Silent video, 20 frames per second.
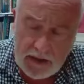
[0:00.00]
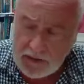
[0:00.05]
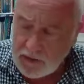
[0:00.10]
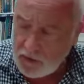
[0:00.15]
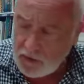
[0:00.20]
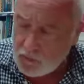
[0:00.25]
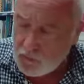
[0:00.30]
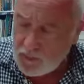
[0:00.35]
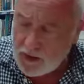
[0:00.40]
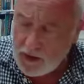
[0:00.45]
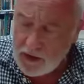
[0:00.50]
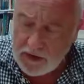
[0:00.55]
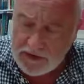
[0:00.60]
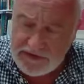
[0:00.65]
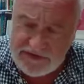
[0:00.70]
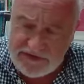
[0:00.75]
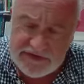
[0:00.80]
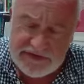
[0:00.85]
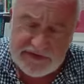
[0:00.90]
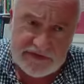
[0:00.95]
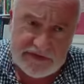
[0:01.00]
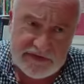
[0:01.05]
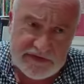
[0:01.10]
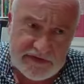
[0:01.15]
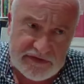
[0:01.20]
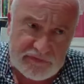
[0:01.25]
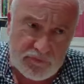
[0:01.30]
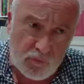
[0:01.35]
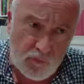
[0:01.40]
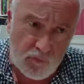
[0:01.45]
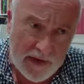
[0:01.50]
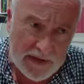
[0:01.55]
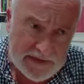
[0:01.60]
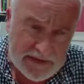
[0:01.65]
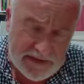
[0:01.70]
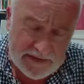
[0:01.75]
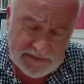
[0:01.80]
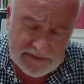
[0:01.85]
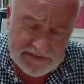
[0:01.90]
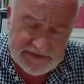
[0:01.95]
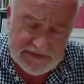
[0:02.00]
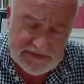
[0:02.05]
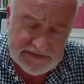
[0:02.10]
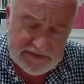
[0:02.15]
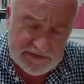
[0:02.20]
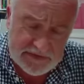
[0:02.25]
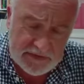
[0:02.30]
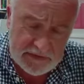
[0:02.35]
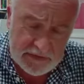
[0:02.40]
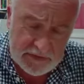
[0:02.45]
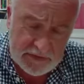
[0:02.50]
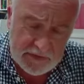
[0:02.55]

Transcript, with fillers: you know, Hutcheson's writings